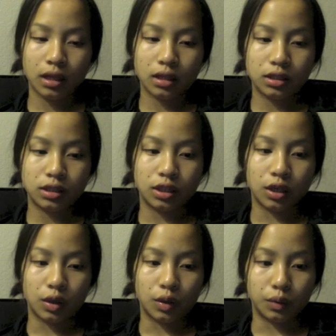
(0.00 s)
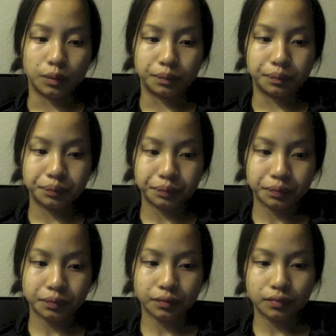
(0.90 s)
So,
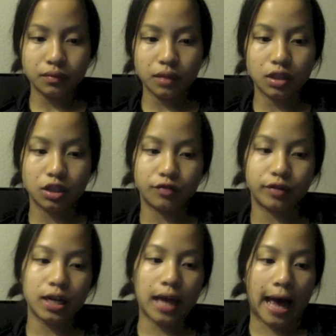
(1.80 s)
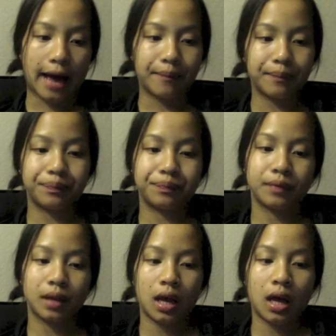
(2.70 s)
to recap,
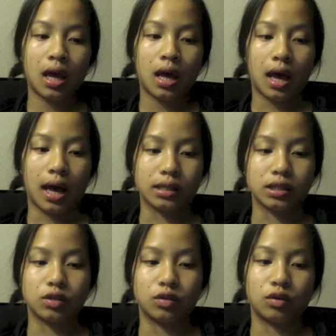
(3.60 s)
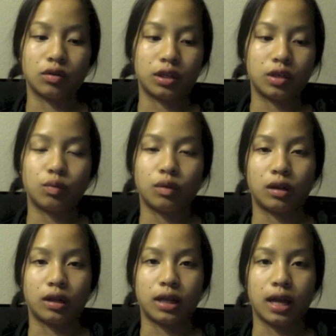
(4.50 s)
acetylcholine will
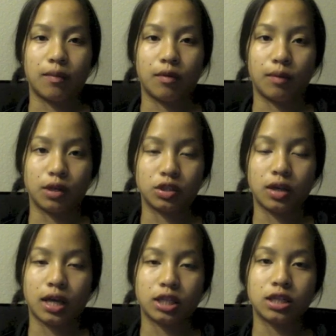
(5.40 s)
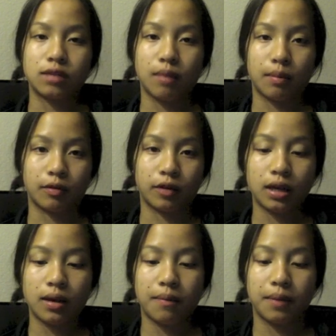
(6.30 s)
enable muscle action and memory
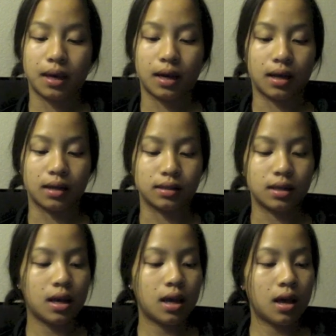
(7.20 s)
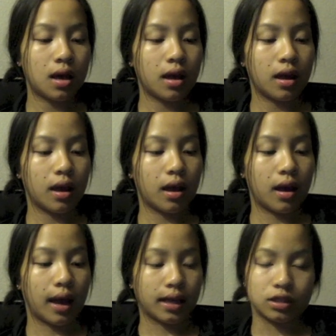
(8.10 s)
because
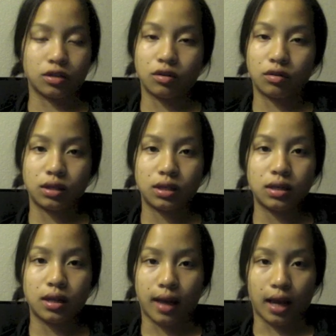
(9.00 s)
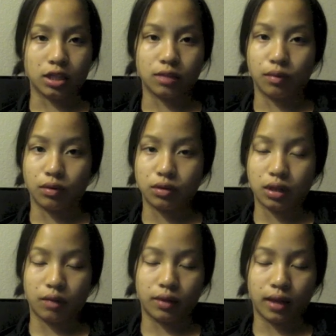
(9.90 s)
acetylcholine and action both start
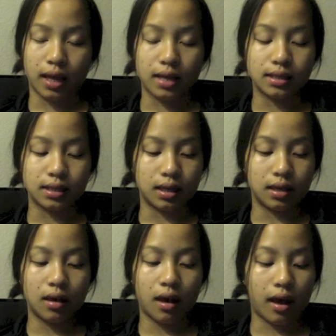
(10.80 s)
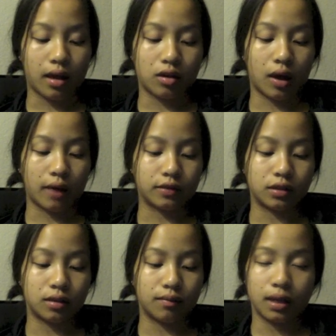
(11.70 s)
with AC, and you have to
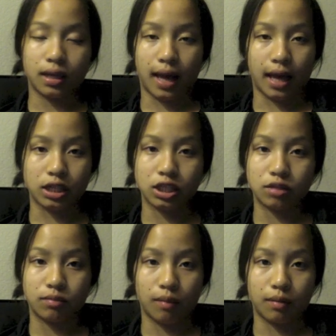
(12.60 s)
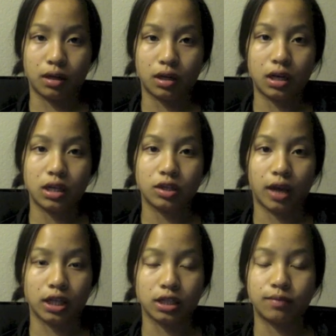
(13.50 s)
commit an action to memory to
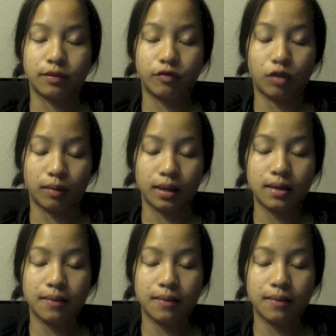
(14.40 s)
actually perform it.